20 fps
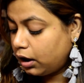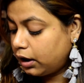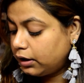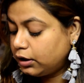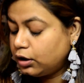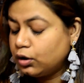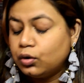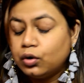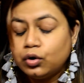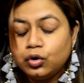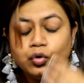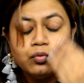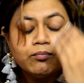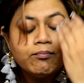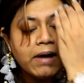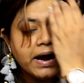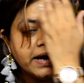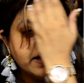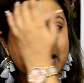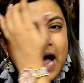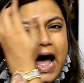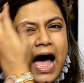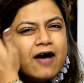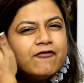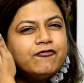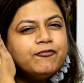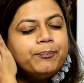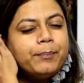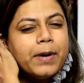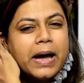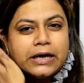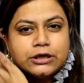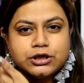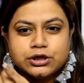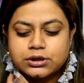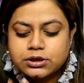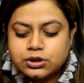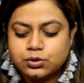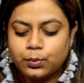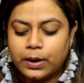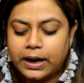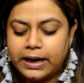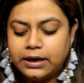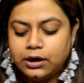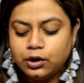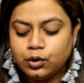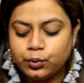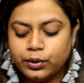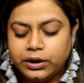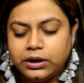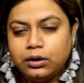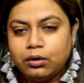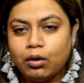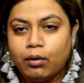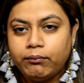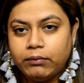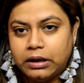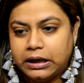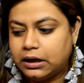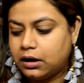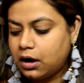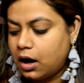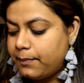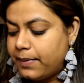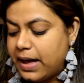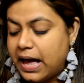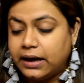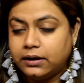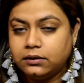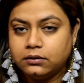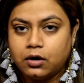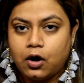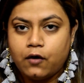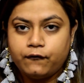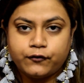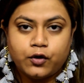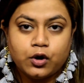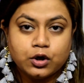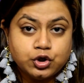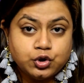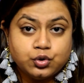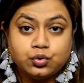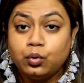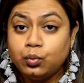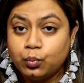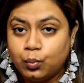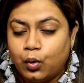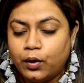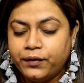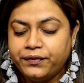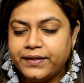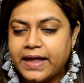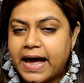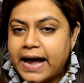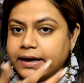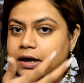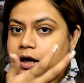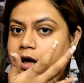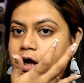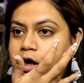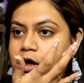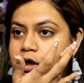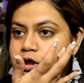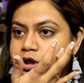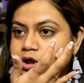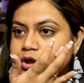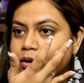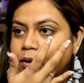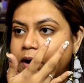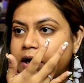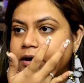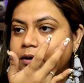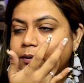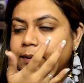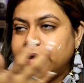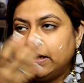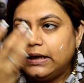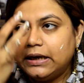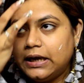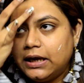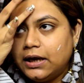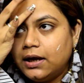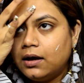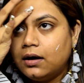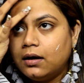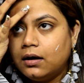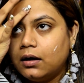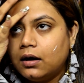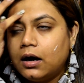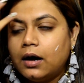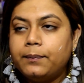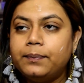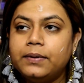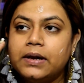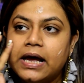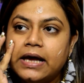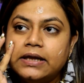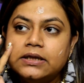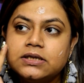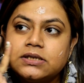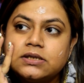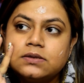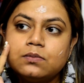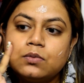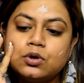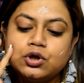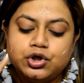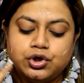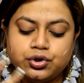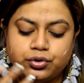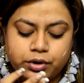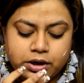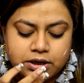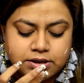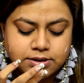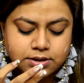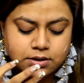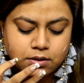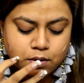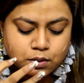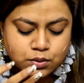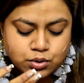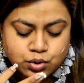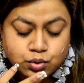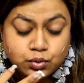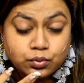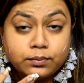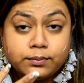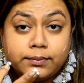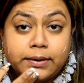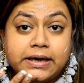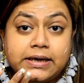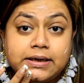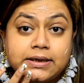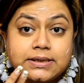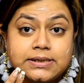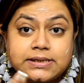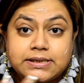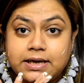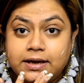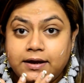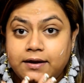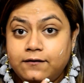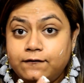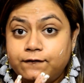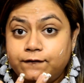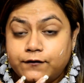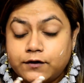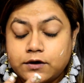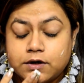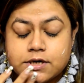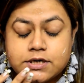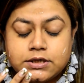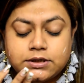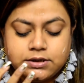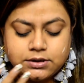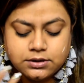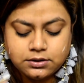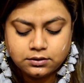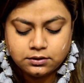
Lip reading: you might have patches while doing your makeup, and of course you don't want that. So I'll quickly apply this moisturizer onto my skin first.